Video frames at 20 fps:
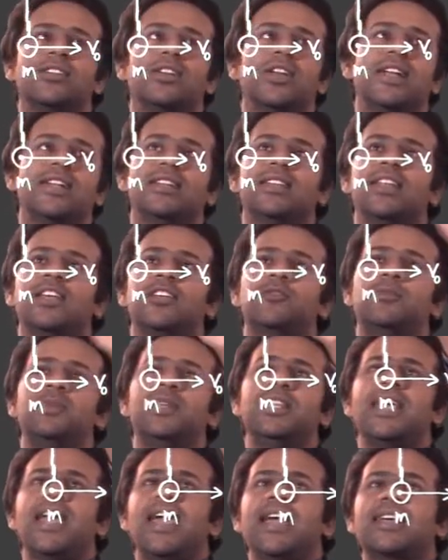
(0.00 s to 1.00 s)
So let this
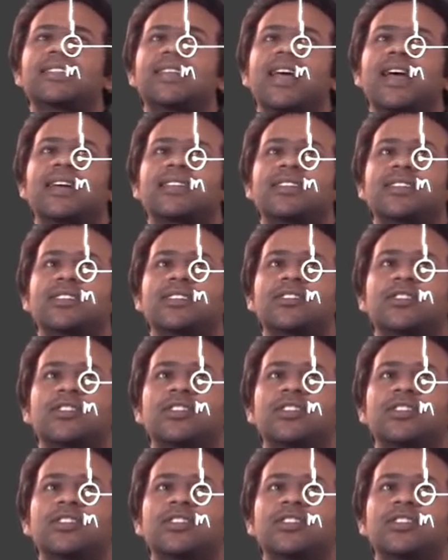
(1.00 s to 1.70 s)
be the x-axis.